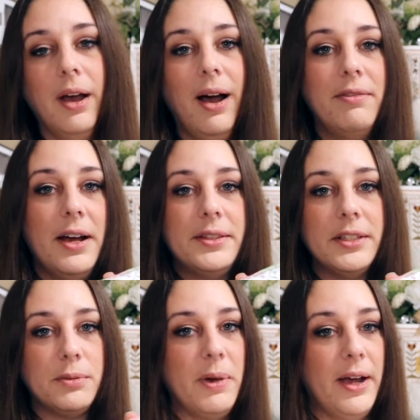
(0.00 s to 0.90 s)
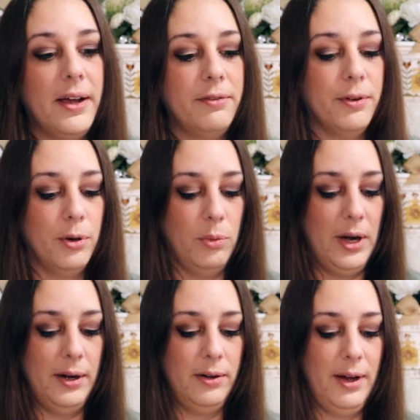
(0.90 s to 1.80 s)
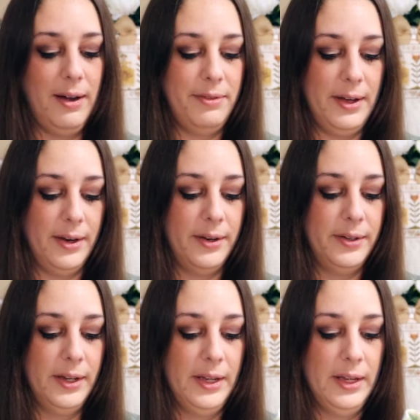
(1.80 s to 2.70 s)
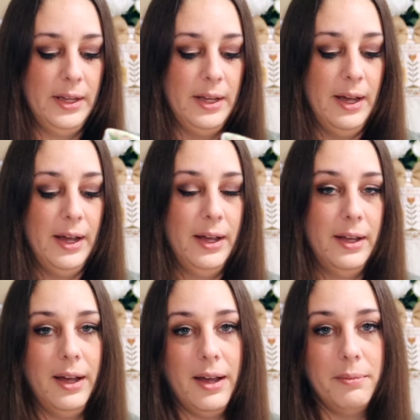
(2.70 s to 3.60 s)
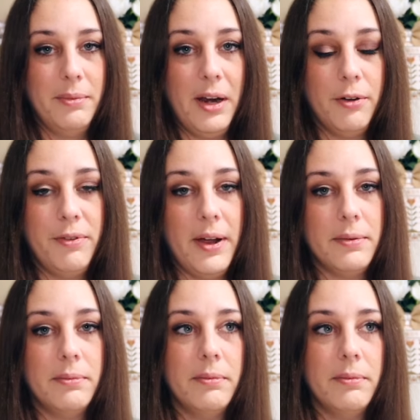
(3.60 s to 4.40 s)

I've had this bag for a while. I've had, matter of fact,